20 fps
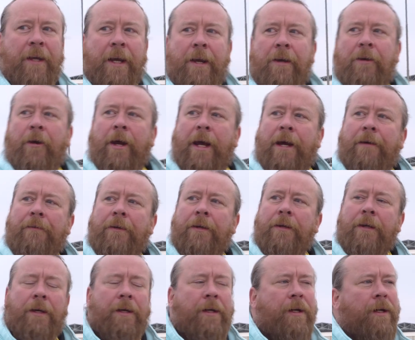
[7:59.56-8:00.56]
the aircraft,
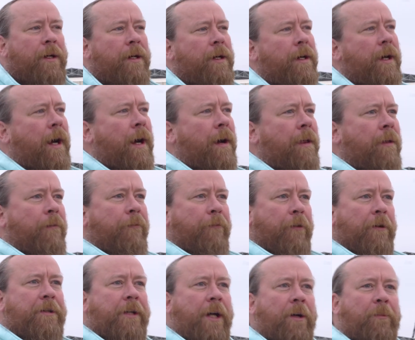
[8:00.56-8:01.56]
they'll
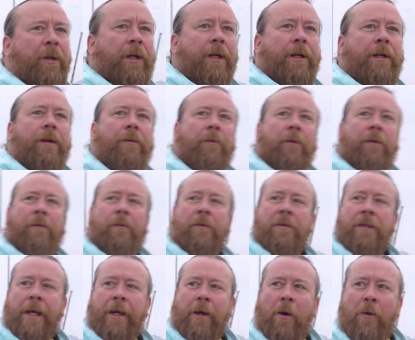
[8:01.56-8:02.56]
first come in and
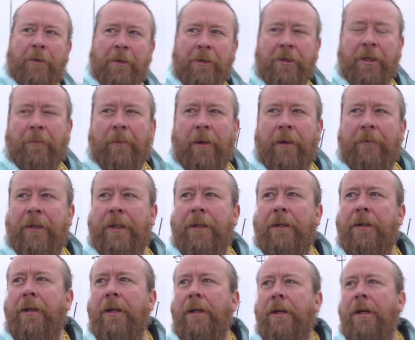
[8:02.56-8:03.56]
we'll take ownership of
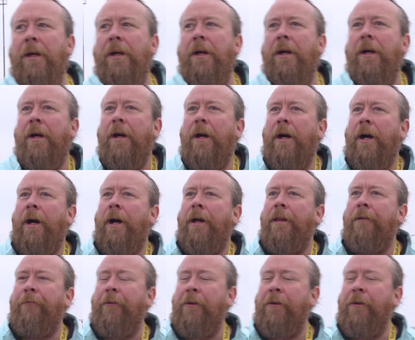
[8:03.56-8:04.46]
it. The